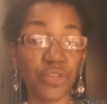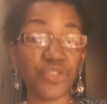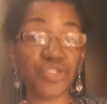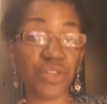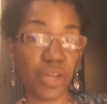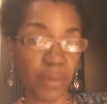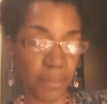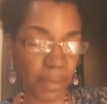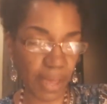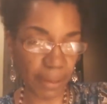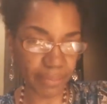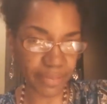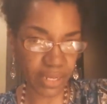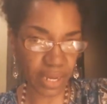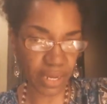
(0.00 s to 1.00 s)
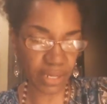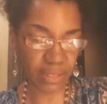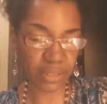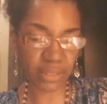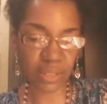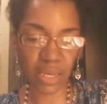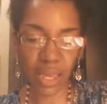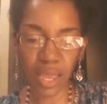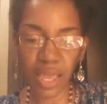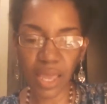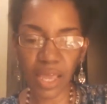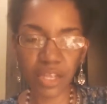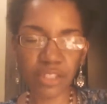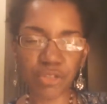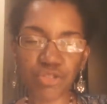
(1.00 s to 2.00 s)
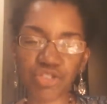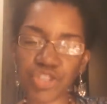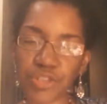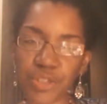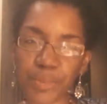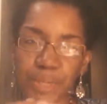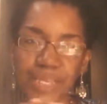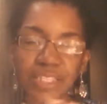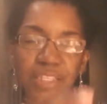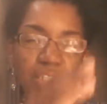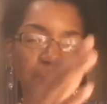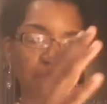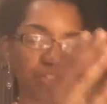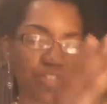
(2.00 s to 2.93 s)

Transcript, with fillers: She got baptized. And so she's basically